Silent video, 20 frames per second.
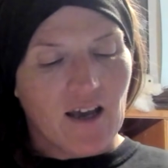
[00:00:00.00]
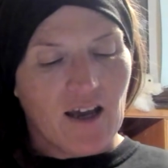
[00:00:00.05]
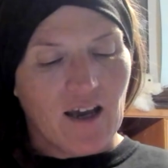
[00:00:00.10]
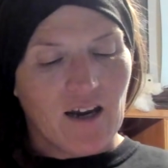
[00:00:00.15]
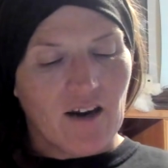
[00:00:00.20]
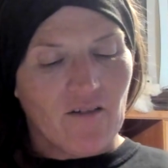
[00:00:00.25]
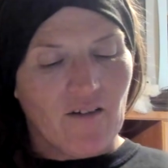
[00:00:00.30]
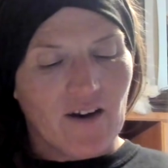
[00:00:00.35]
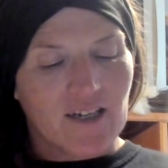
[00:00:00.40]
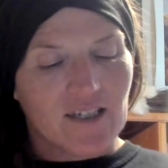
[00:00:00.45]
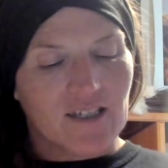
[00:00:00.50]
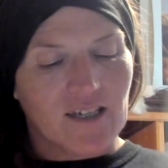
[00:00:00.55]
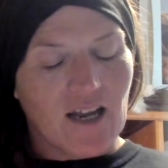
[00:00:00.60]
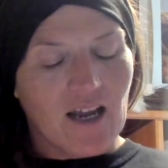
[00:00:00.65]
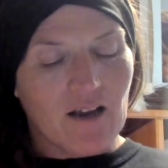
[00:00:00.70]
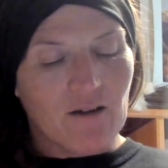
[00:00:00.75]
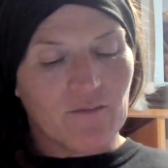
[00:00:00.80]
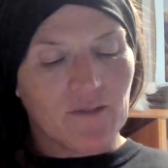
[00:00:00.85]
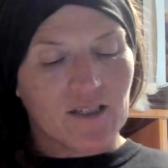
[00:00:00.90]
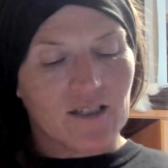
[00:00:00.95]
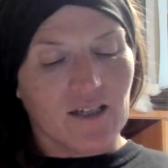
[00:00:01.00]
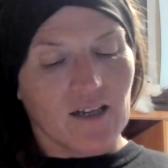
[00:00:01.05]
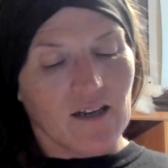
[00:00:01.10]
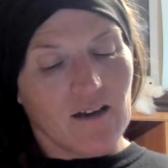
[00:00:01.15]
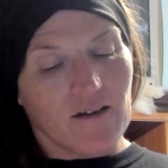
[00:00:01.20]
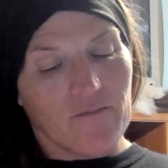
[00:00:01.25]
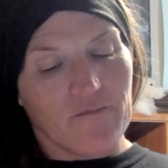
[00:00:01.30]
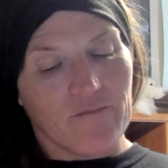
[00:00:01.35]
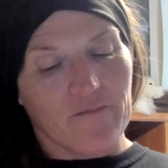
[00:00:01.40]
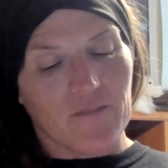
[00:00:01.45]
And it writes names,
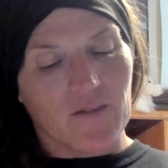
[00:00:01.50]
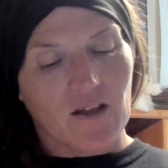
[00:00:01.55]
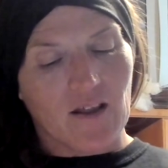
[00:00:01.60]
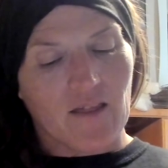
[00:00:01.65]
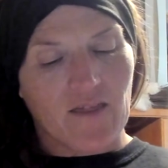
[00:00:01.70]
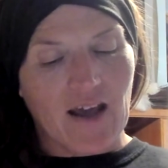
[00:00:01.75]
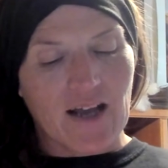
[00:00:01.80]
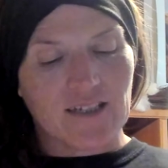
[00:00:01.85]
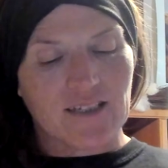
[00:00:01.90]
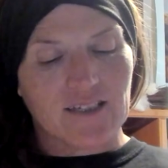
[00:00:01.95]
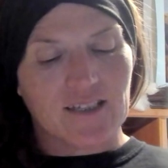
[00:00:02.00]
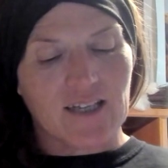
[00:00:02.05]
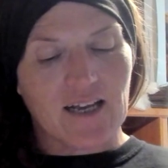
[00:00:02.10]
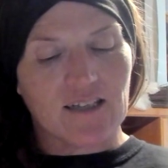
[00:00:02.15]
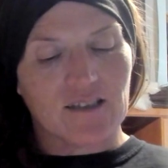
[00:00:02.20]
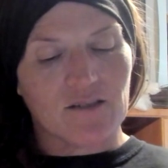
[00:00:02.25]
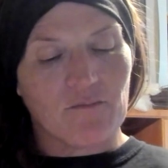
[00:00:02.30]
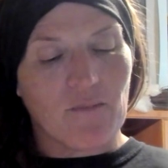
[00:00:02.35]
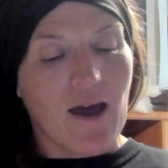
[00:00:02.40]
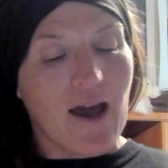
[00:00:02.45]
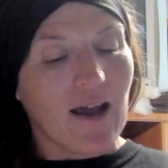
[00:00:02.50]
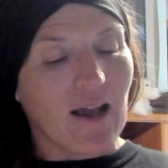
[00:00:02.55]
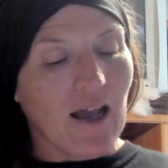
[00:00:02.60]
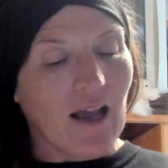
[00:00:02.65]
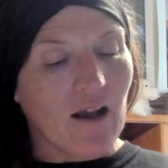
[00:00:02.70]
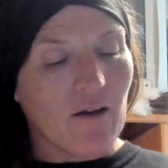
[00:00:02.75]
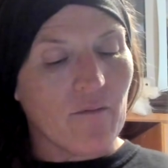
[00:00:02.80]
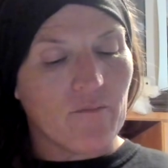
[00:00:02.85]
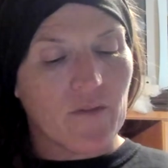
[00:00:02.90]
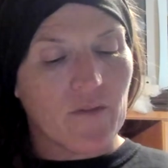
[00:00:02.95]
see? That says Maggie.